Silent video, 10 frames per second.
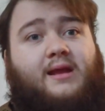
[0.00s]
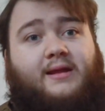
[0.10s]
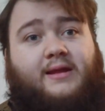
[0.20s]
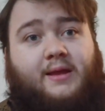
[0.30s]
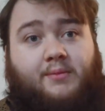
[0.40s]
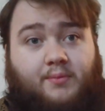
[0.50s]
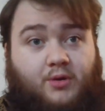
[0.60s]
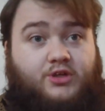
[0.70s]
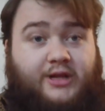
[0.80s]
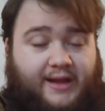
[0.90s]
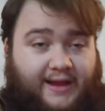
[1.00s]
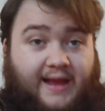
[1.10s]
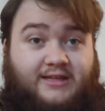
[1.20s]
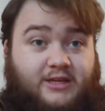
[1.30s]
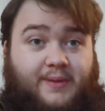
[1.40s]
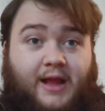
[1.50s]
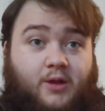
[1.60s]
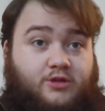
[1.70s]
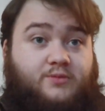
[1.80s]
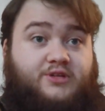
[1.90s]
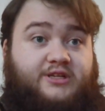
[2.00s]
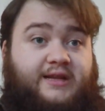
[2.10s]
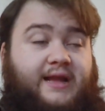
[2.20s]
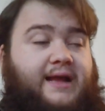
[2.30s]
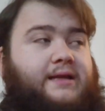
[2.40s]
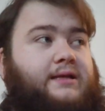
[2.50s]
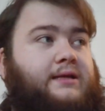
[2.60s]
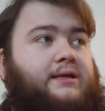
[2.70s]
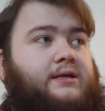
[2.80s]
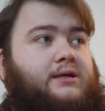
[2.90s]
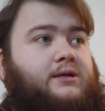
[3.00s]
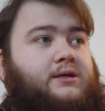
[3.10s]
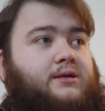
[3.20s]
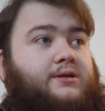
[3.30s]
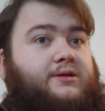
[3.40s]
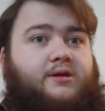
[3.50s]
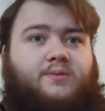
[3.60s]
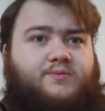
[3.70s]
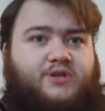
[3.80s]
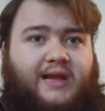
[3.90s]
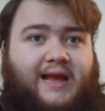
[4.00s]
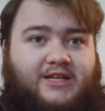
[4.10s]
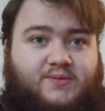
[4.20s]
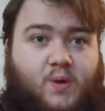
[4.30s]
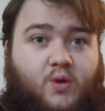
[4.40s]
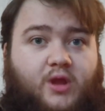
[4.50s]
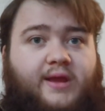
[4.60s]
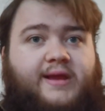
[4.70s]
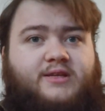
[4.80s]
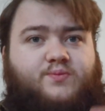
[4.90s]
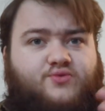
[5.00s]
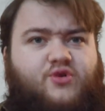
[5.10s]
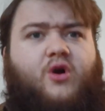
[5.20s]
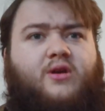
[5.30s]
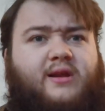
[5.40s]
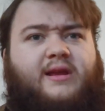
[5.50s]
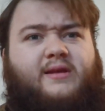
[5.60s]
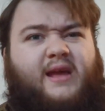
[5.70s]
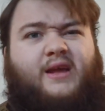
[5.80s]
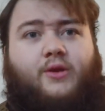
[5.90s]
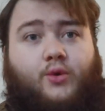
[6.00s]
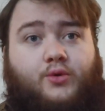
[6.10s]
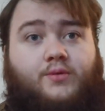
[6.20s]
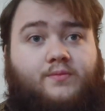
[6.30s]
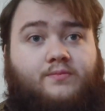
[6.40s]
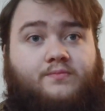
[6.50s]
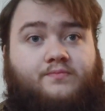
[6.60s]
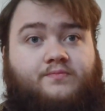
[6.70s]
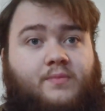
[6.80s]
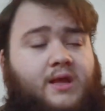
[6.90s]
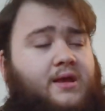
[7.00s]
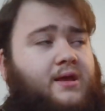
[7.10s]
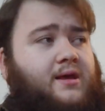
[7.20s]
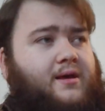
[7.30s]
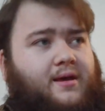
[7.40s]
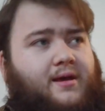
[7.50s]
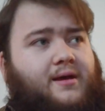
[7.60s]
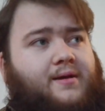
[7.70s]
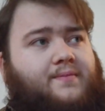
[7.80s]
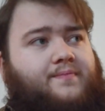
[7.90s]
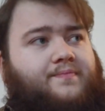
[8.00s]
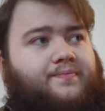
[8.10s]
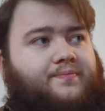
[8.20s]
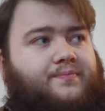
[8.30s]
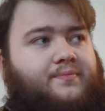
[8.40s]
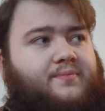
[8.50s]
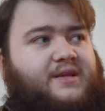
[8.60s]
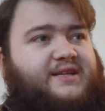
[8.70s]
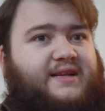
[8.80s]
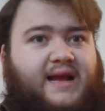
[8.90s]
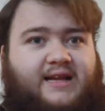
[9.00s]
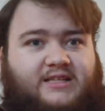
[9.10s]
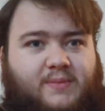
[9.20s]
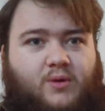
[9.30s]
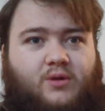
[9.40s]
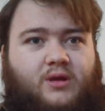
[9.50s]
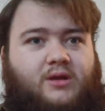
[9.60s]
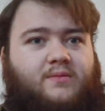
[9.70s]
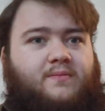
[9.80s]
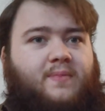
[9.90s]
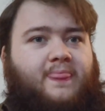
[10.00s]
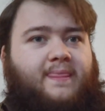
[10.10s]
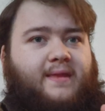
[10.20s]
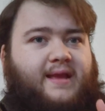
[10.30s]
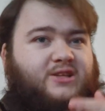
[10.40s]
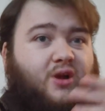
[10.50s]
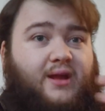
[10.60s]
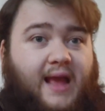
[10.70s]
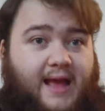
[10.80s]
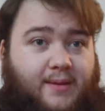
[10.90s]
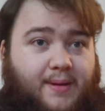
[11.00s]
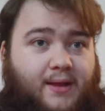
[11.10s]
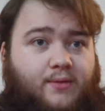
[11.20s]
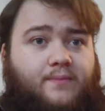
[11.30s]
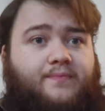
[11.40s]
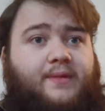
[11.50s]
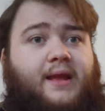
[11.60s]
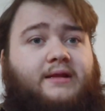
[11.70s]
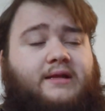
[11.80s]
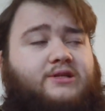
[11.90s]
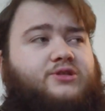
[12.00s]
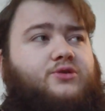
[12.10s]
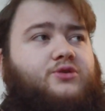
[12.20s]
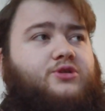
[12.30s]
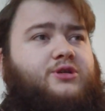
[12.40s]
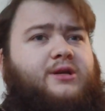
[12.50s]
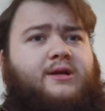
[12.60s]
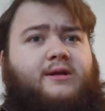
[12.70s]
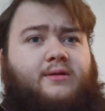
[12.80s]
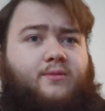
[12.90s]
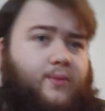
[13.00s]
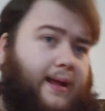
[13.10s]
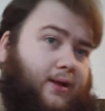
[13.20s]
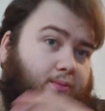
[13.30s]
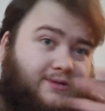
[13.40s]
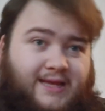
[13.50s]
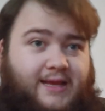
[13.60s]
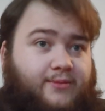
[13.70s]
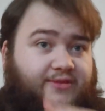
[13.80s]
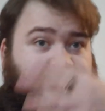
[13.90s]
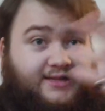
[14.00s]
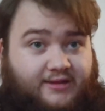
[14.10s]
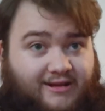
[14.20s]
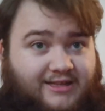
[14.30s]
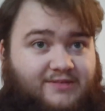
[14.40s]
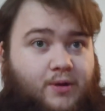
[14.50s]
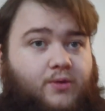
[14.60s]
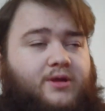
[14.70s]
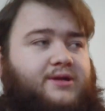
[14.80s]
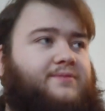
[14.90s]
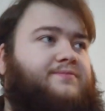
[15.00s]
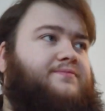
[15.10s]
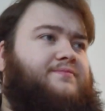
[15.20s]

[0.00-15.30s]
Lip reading: and keep pushing against tobacco as much as it can, the cigar smoker is broadly ignored. The cigar smoker is not cared about, and as such, we are lumped in with the cigarette smoker,